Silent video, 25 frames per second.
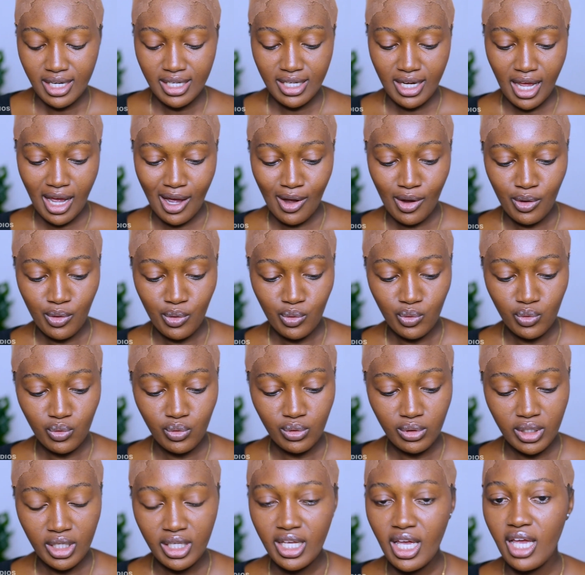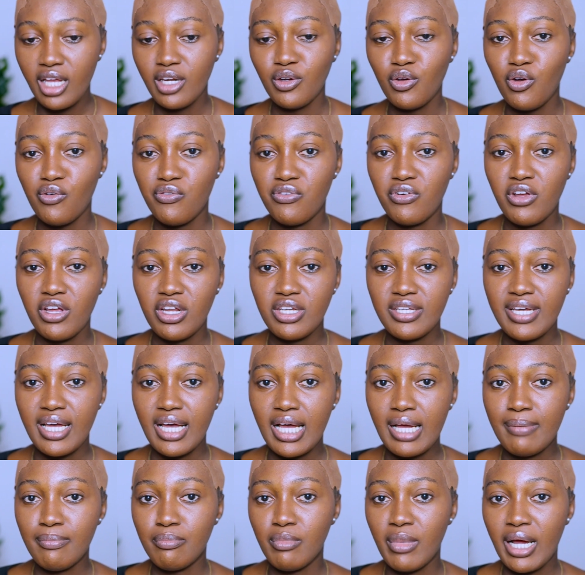Now here in
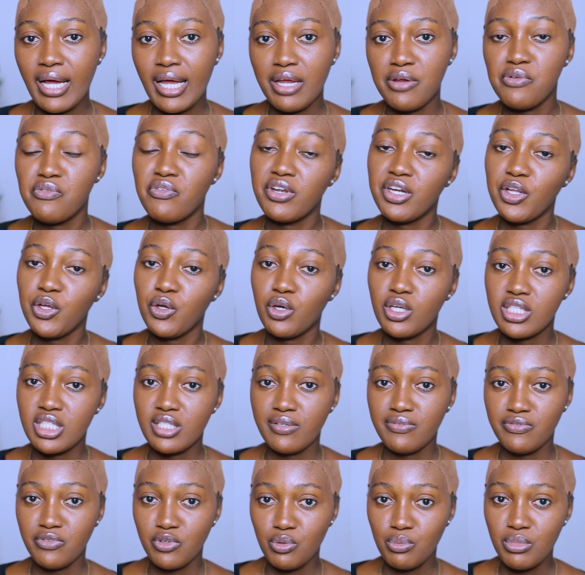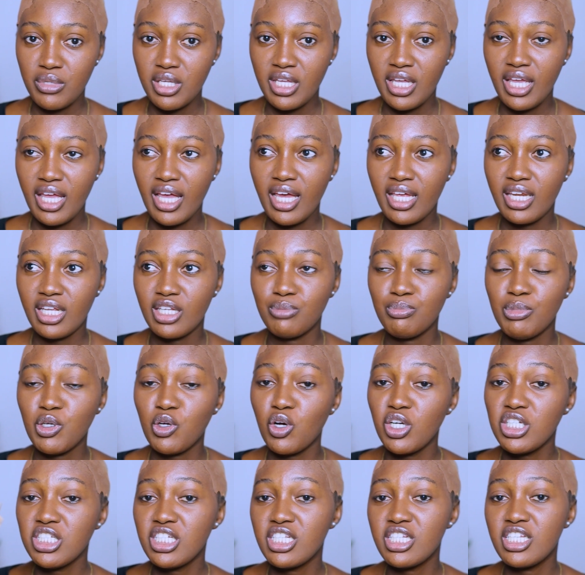Kofoedia, my friend got it for me, and then
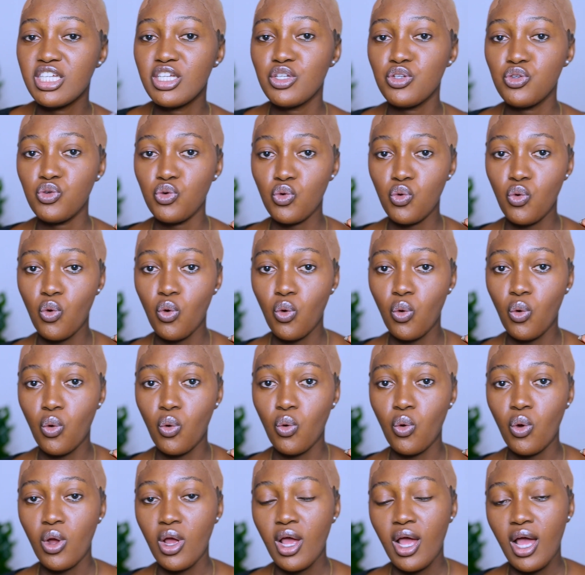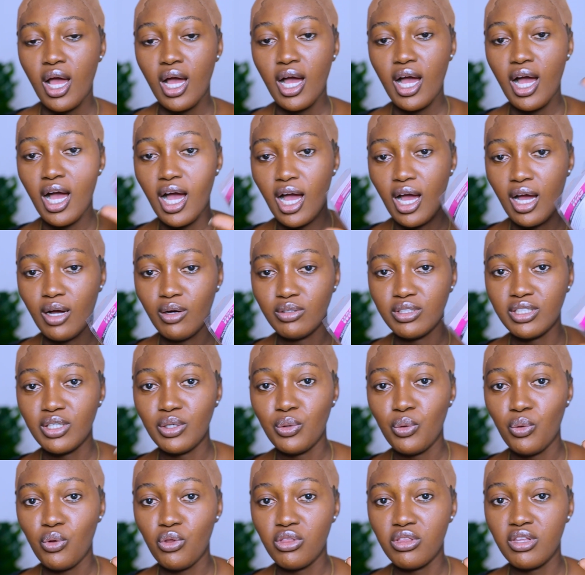because she didn't know how the
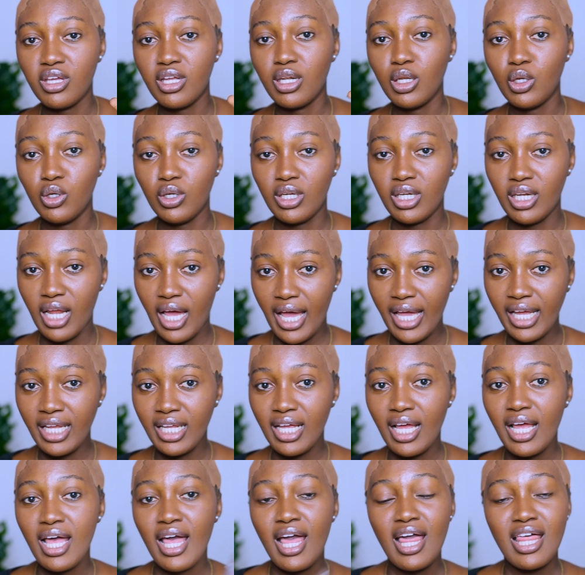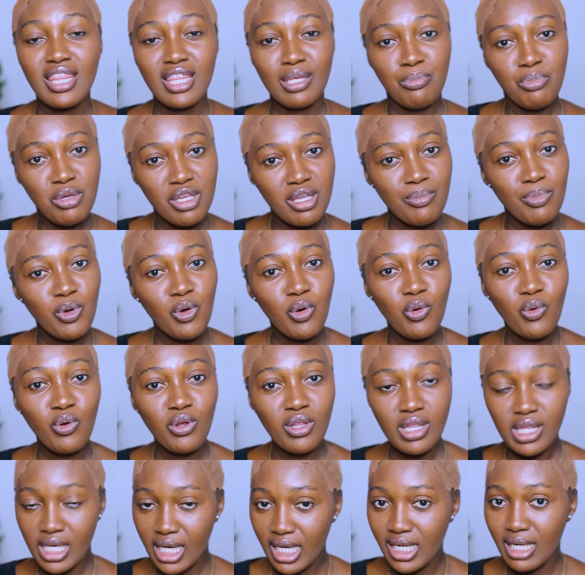whole thing looked like, the
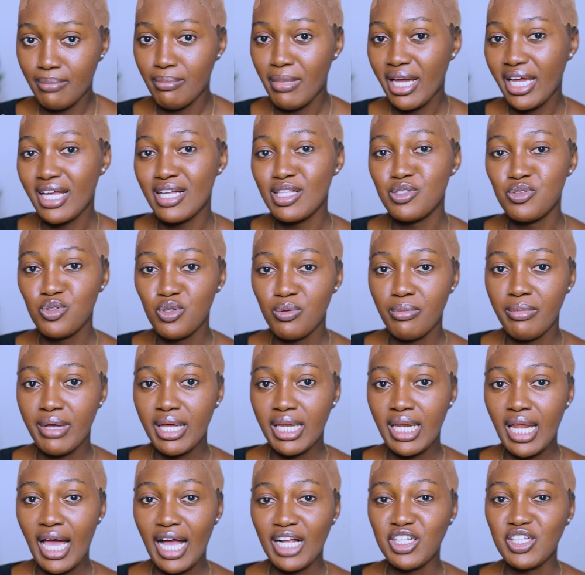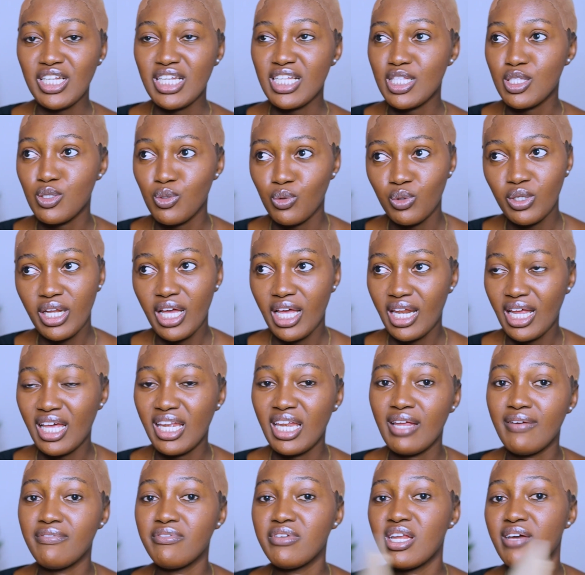people there, the market women actually told her
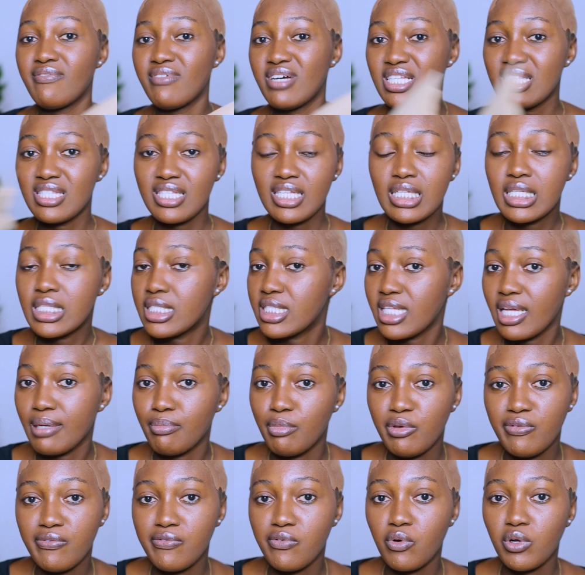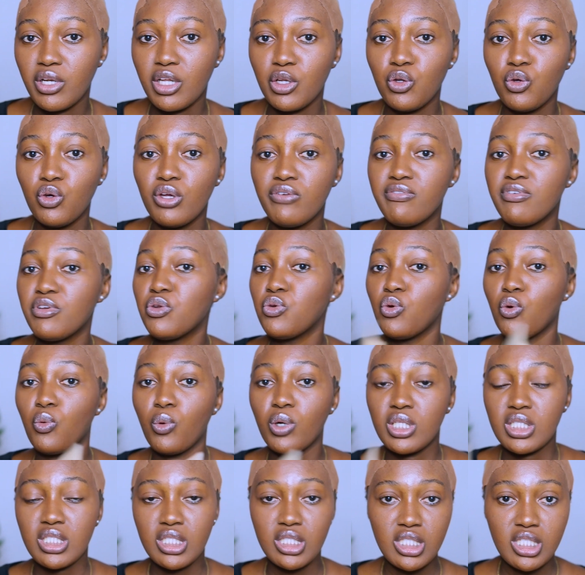that they've never seen some before, they don't even know
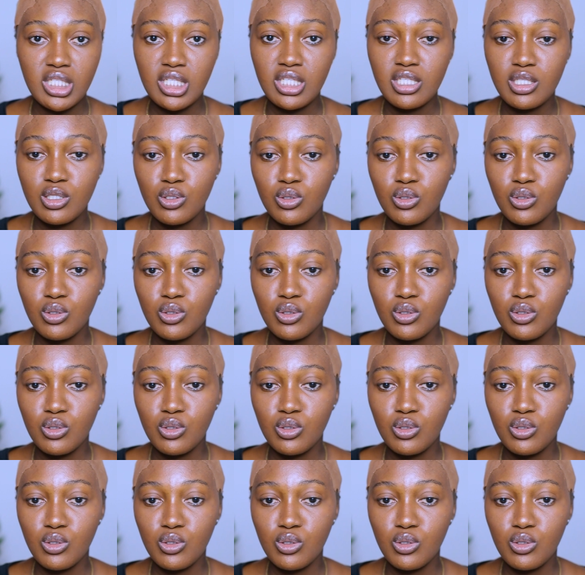what it is.